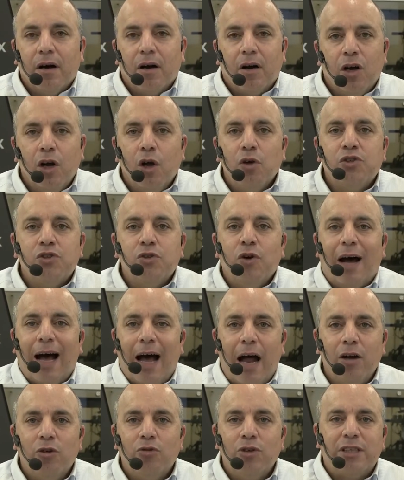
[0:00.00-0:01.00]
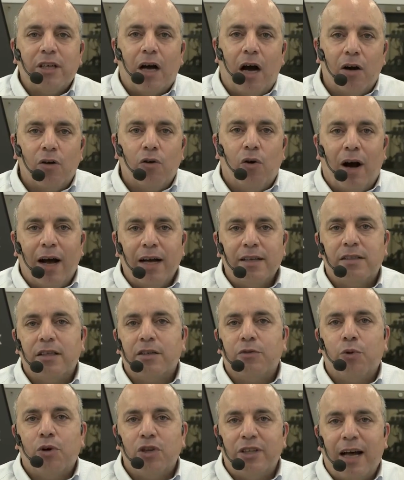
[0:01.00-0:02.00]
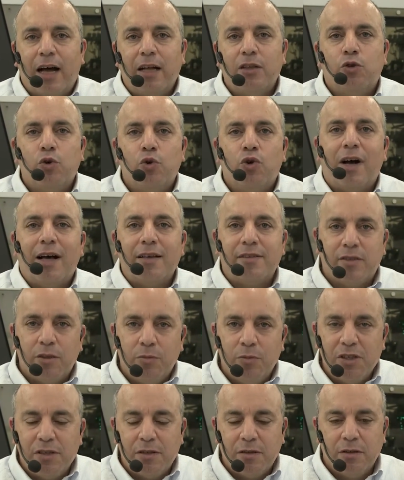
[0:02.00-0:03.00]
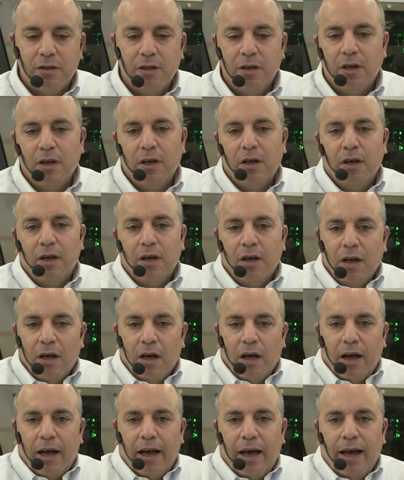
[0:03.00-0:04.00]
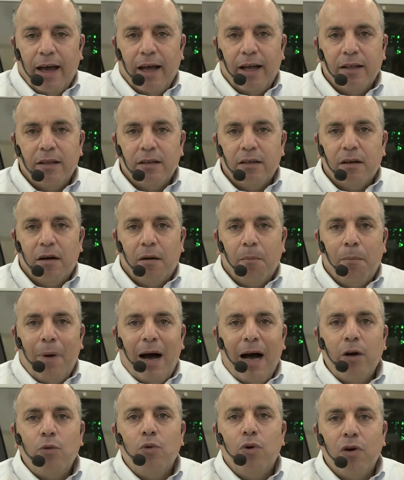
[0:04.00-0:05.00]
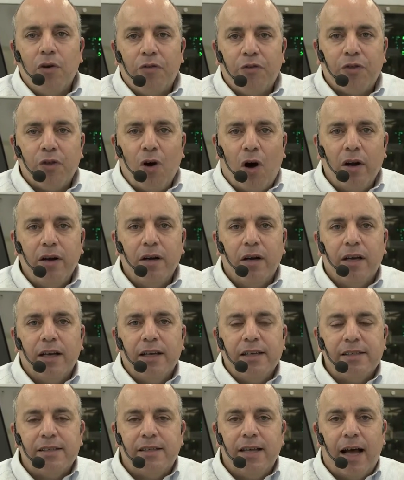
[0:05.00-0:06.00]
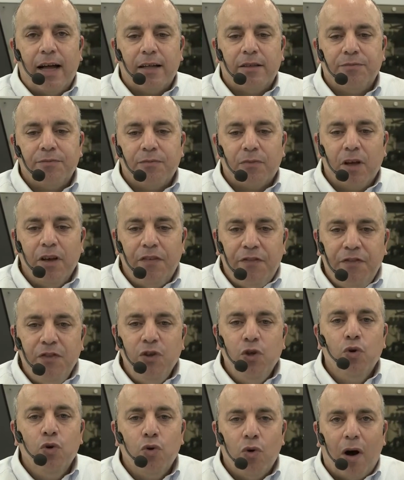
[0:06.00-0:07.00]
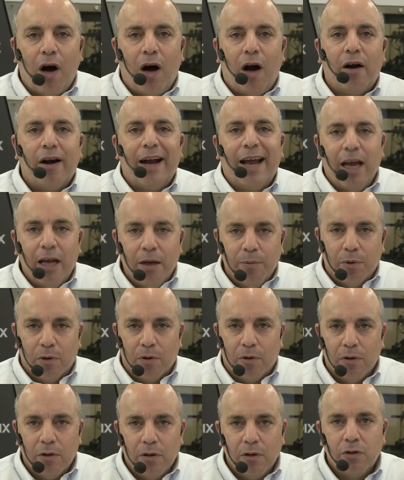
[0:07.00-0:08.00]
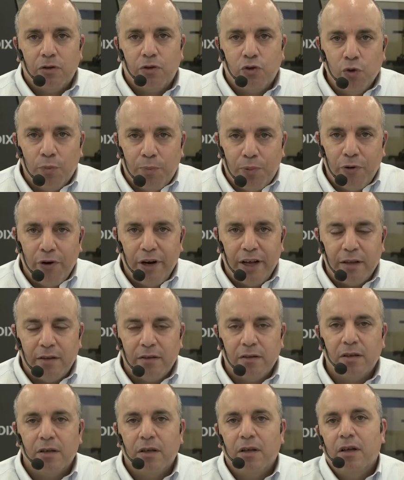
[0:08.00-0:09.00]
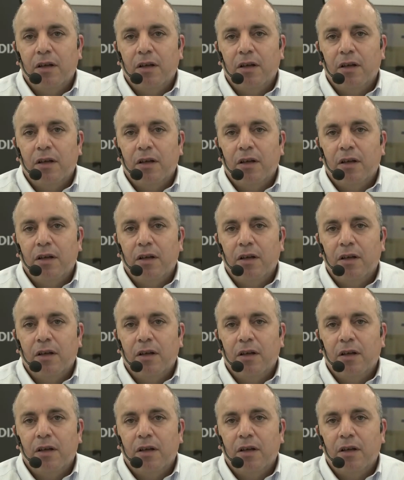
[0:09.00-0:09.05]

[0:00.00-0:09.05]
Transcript: close to 100 ROIs that were done to customers. And my rule of thumb is that if you are able to print